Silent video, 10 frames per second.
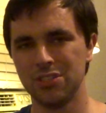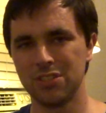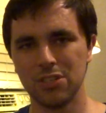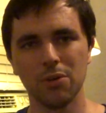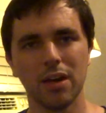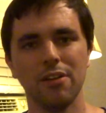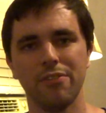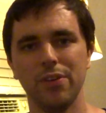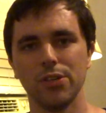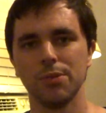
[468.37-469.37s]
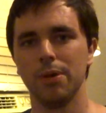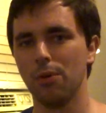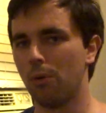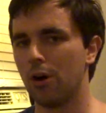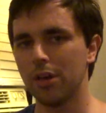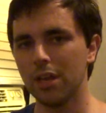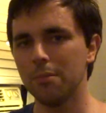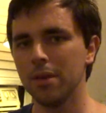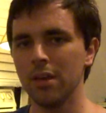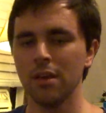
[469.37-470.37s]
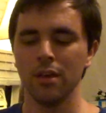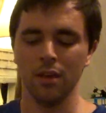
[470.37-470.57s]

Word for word: still kind of feels a bit wonky to me.